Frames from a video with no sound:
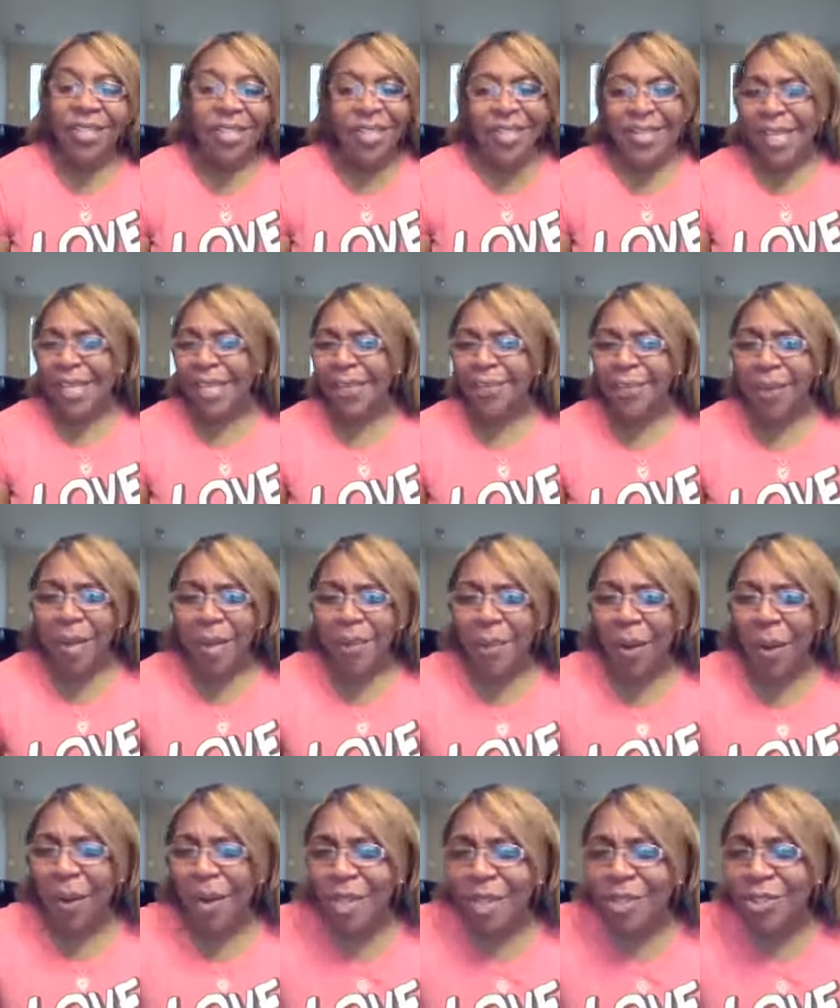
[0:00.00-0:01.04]
Just tell them,
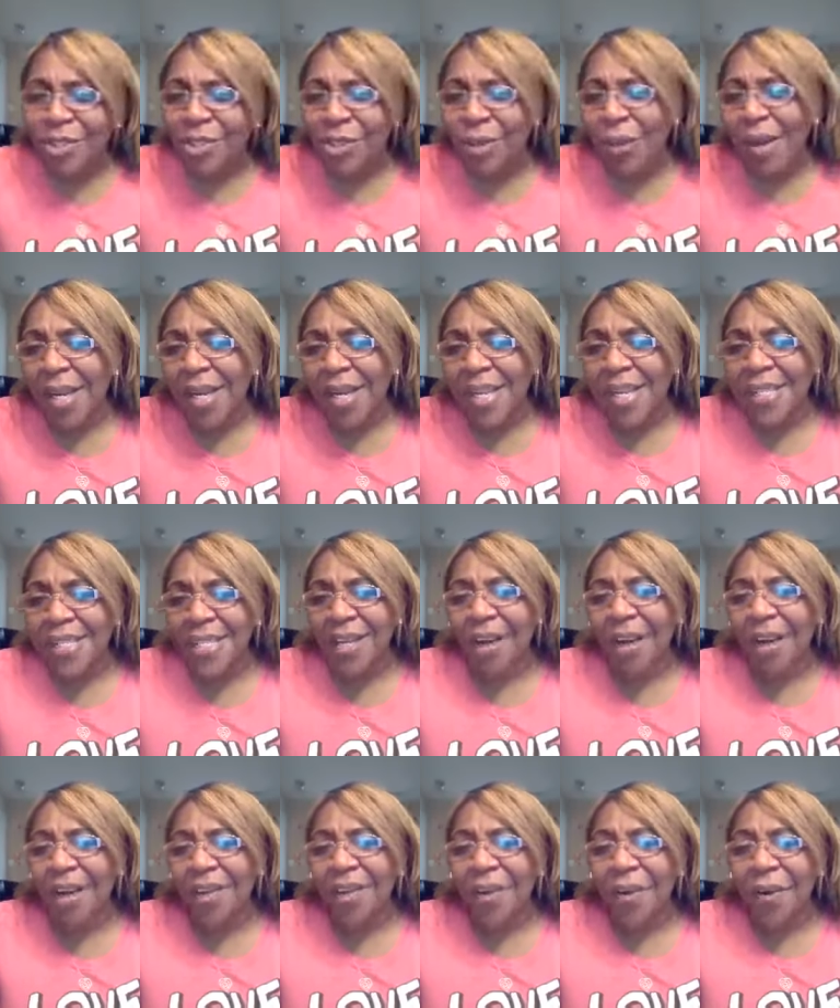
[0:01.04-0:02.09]
come on and join us.
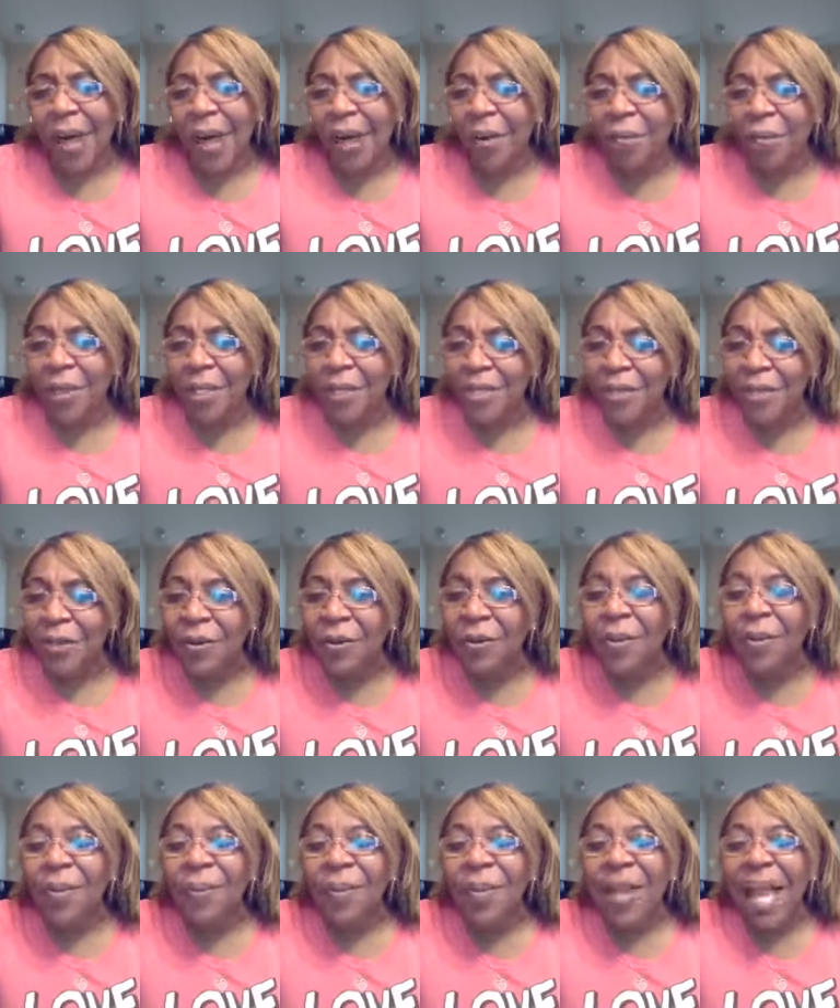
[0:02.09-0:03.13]
Y'all know how we
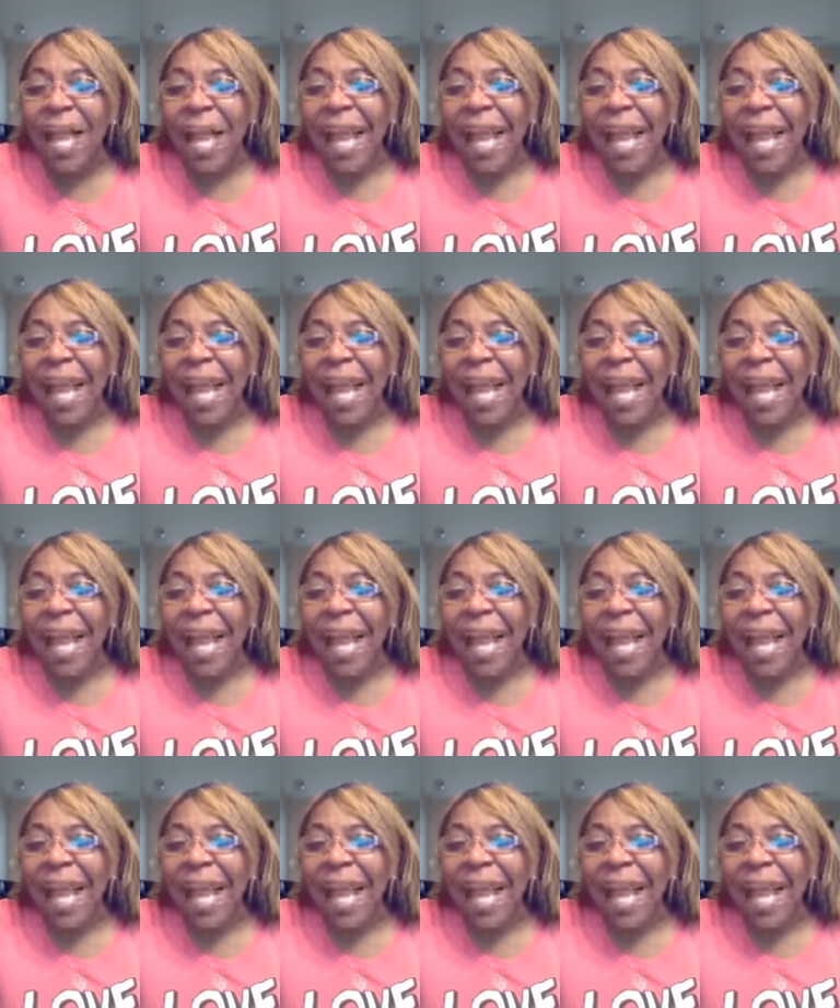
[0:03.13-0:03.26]
do.